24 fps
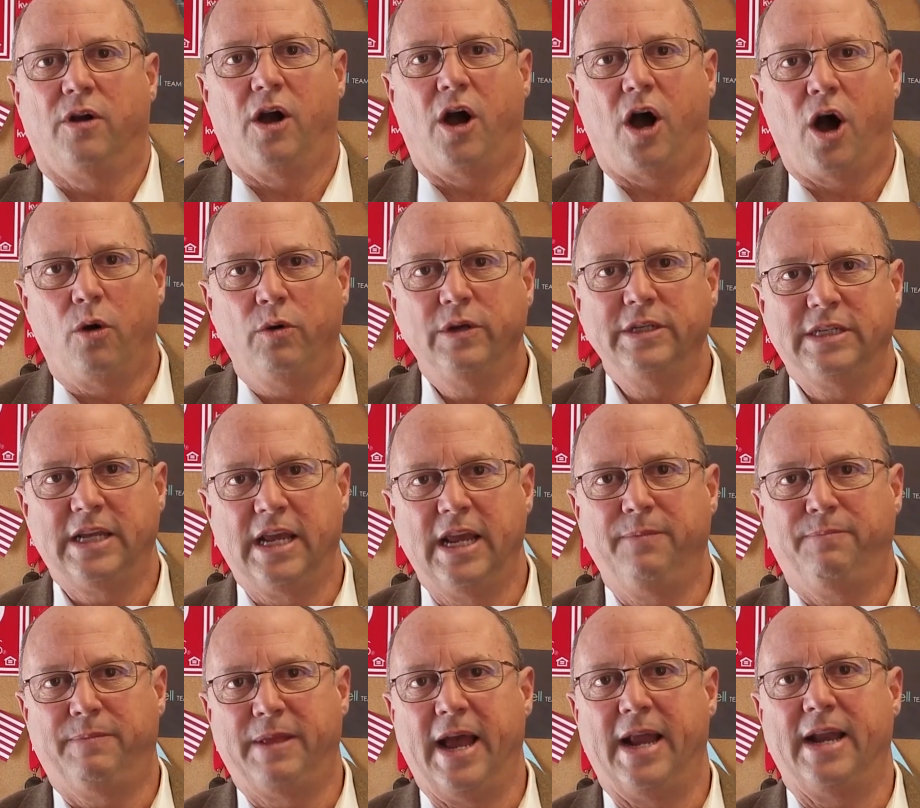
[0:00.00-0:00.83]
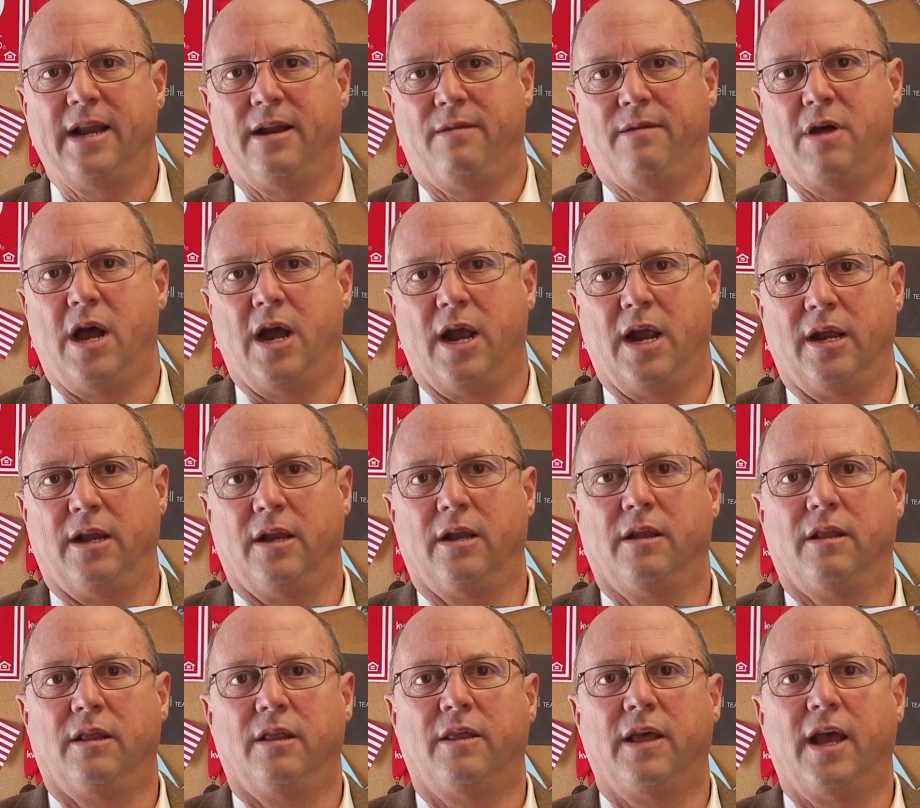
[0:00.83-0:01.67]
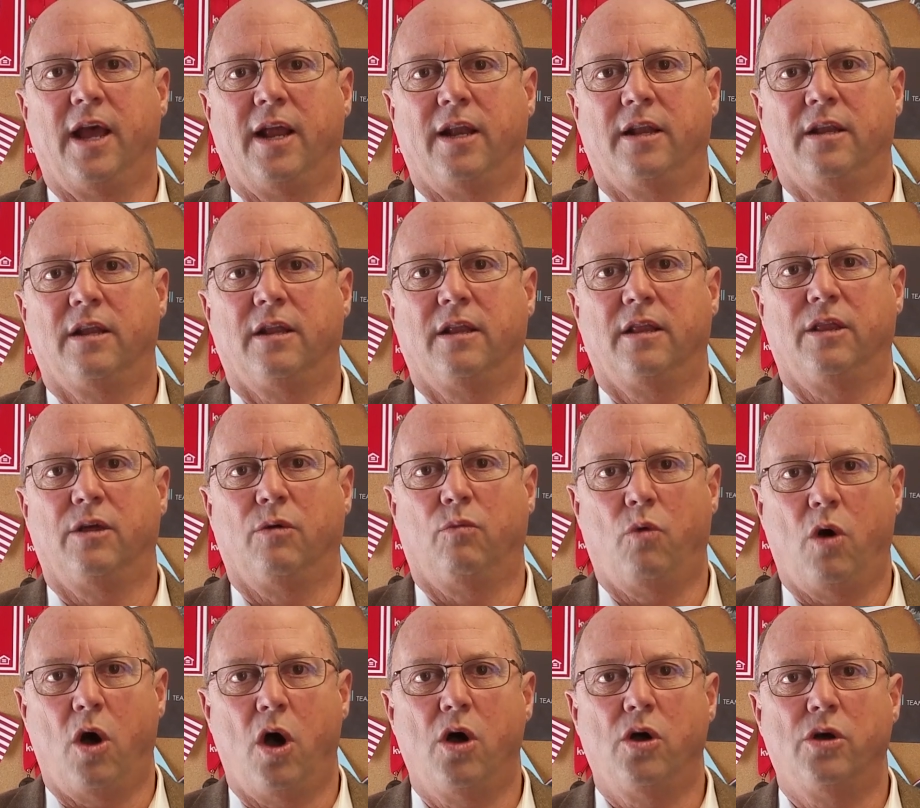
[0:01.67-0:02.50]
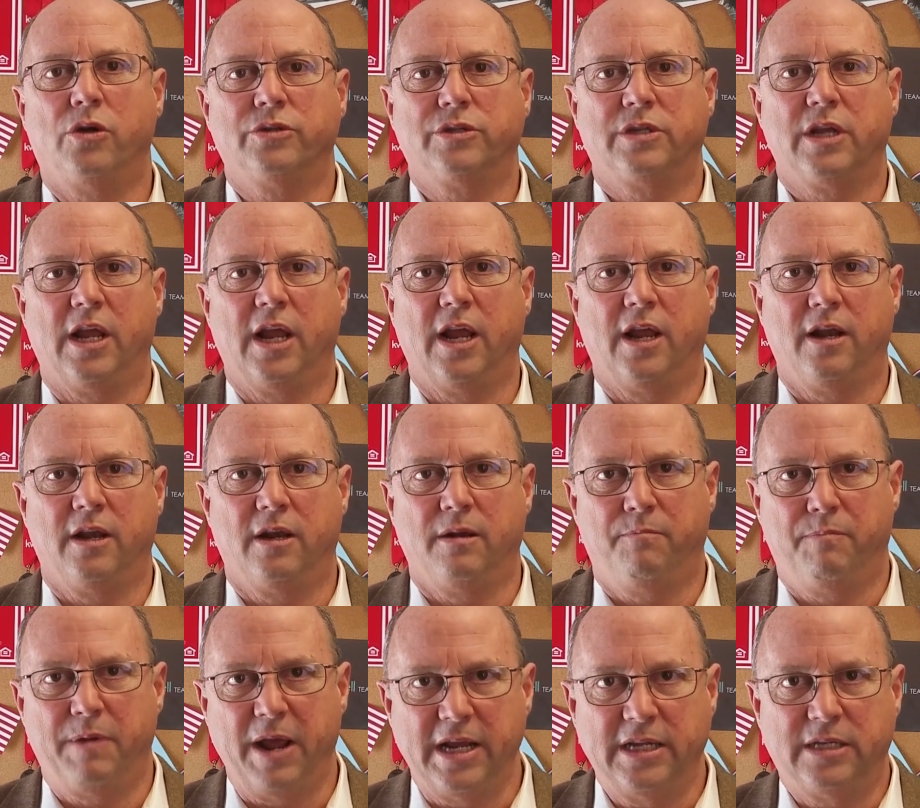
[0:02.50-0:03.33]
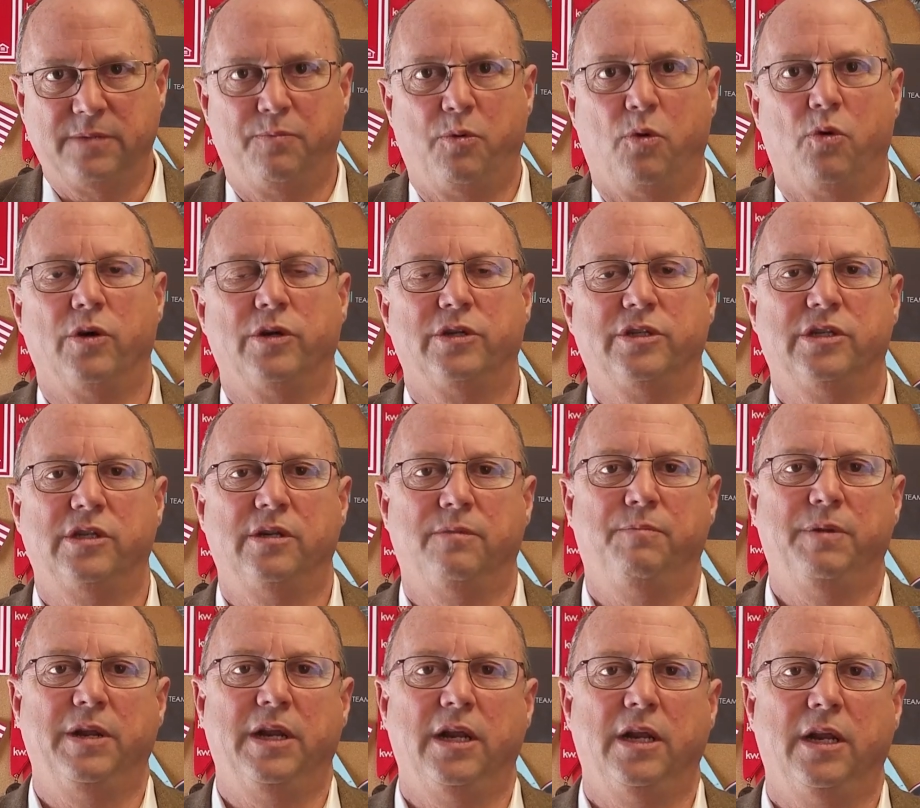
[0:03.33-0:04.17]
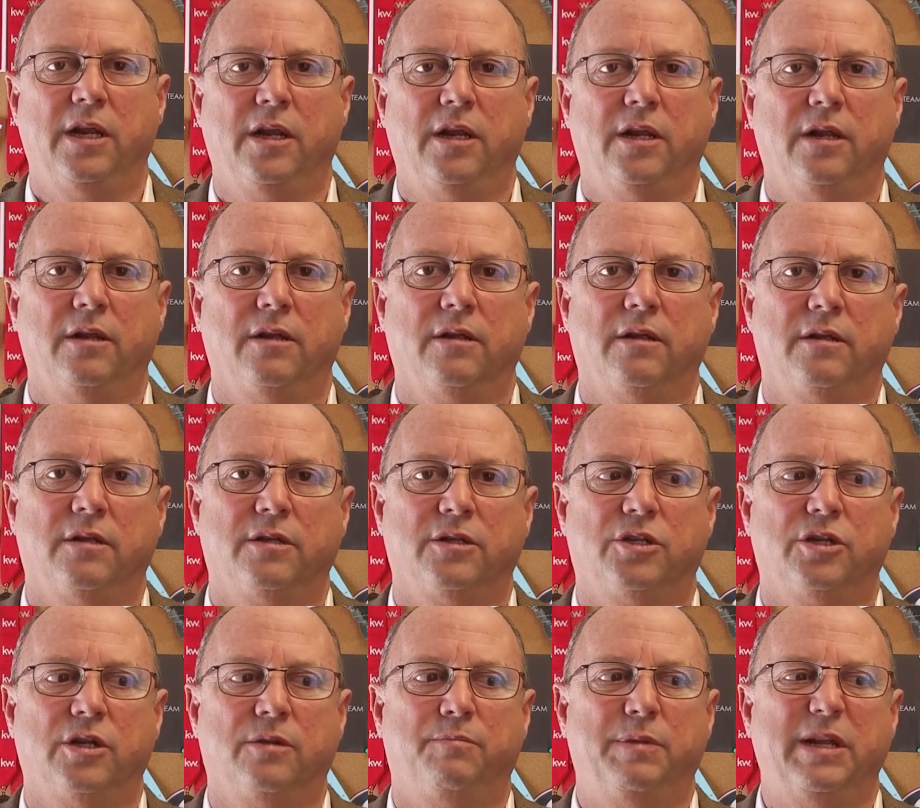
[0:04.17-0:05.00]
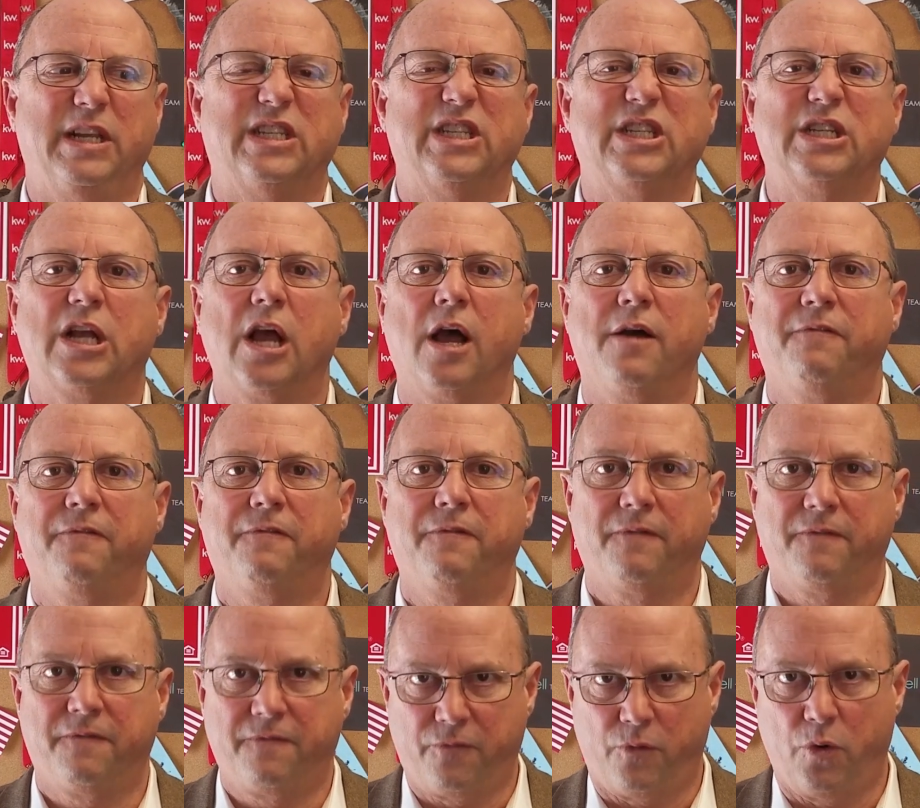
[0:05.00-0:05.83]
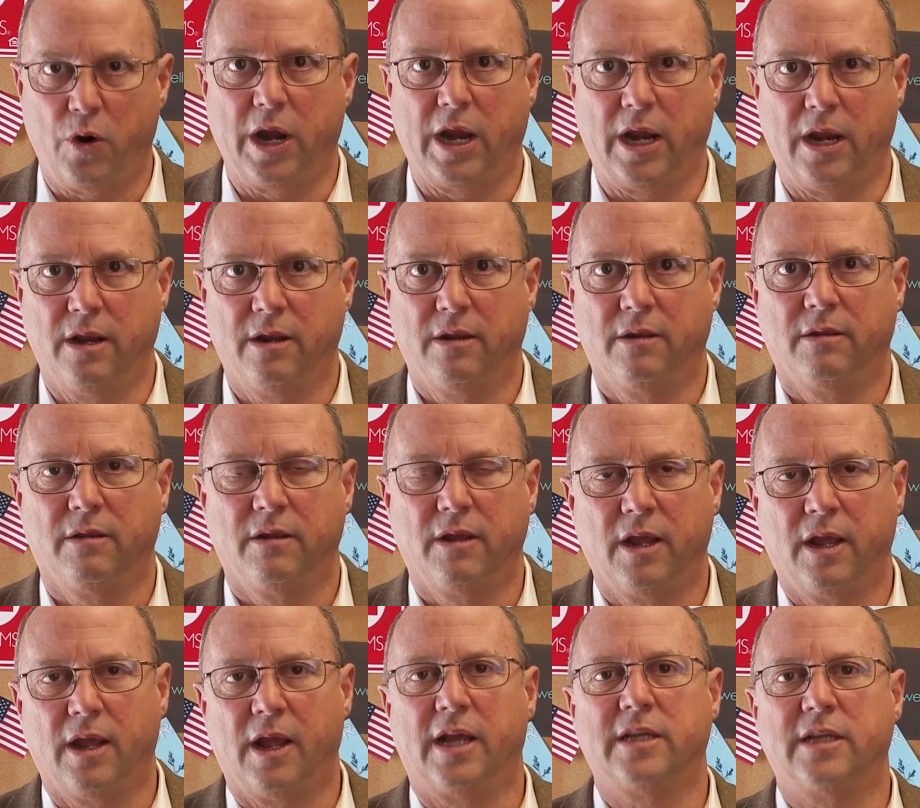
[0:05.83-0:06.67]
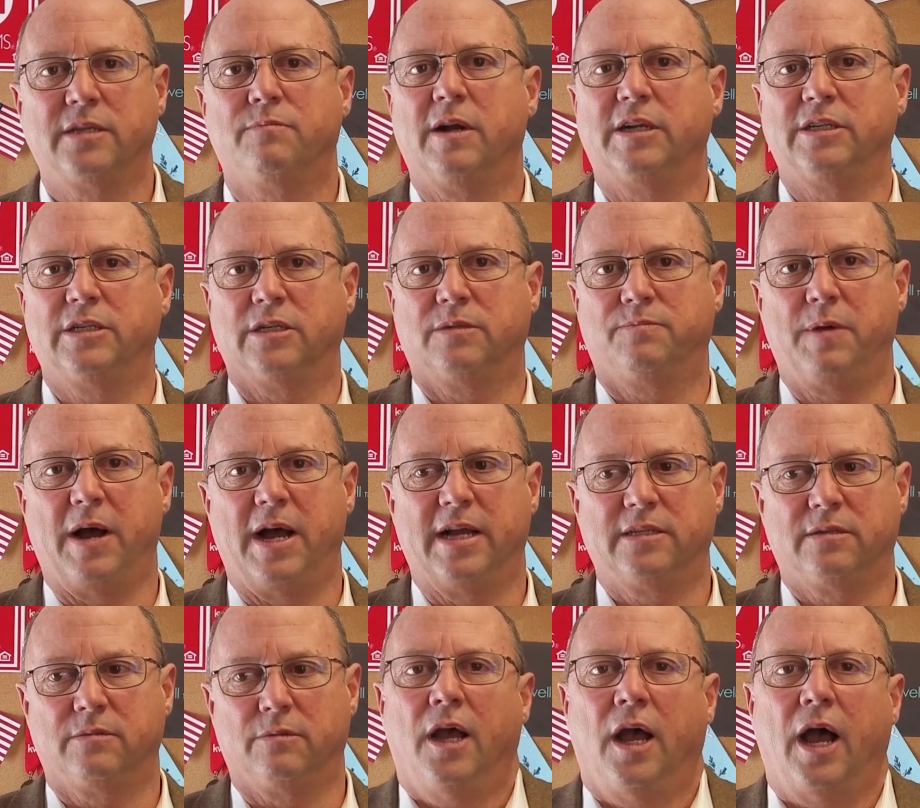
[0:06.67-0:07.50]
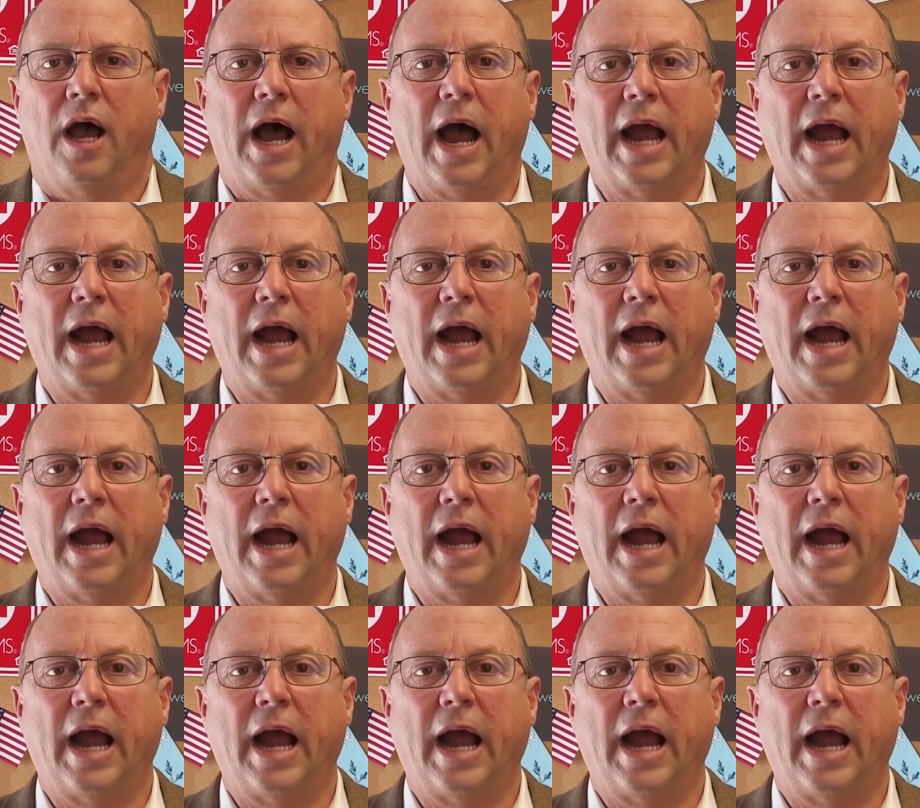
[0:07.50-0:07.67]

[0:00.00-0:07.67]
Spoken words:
Always keep that in mind, that the walls and baseboards should be scuff free as much as possible.